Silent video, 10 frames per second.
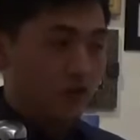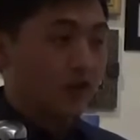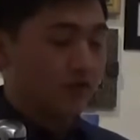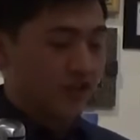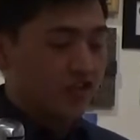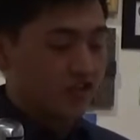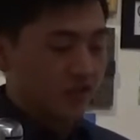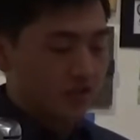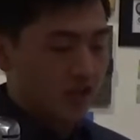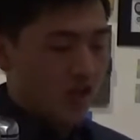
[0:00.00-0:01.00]

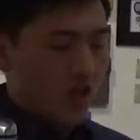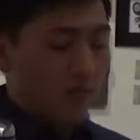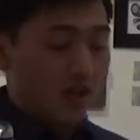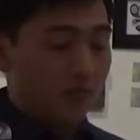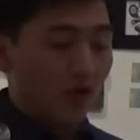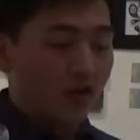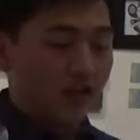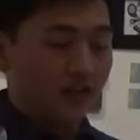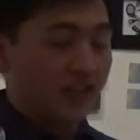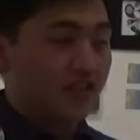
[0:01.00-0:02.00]
requisitioned by the party
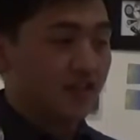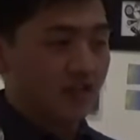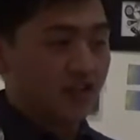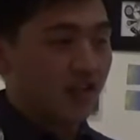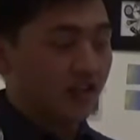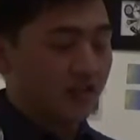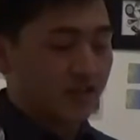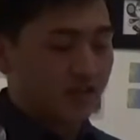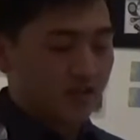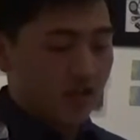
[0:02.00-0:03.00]
and leased to the tenants,